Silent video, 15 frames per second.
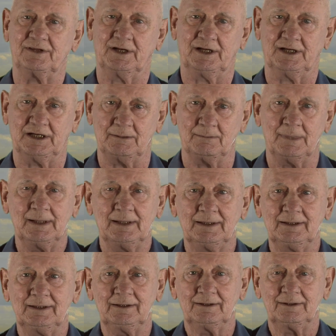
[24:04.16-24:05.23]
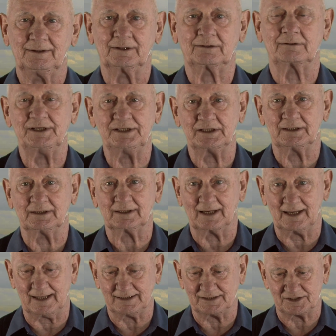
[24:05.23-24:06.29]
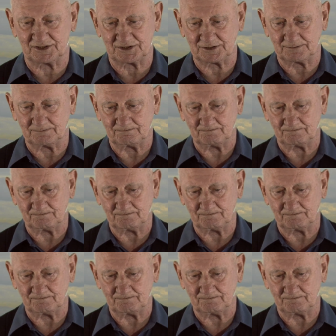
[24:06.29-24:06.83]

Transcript: the name the Cretan glance.